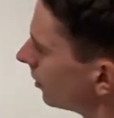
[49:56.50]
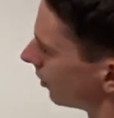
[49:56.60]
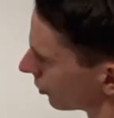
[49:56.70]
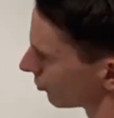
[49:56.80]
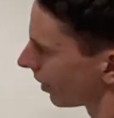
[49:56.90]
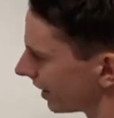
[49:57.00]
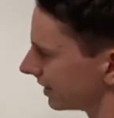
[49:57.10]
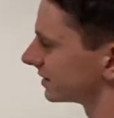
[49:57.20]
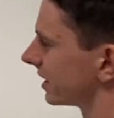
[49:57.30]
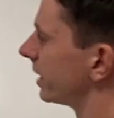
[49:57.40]
On the
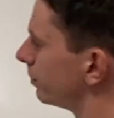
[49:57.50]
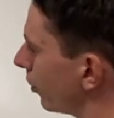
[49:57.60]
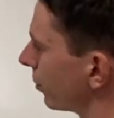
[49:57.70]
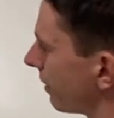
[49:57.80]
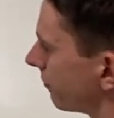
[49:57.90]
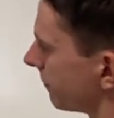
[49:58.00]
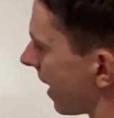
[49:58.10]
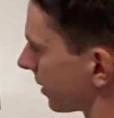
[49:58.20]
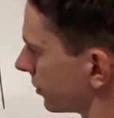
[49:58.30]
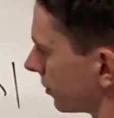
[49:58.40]
right-hand side, both have a
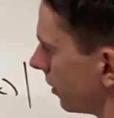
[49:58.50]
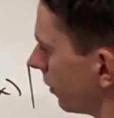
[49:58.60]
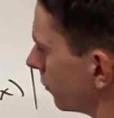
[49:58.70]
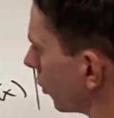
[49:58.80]
factor of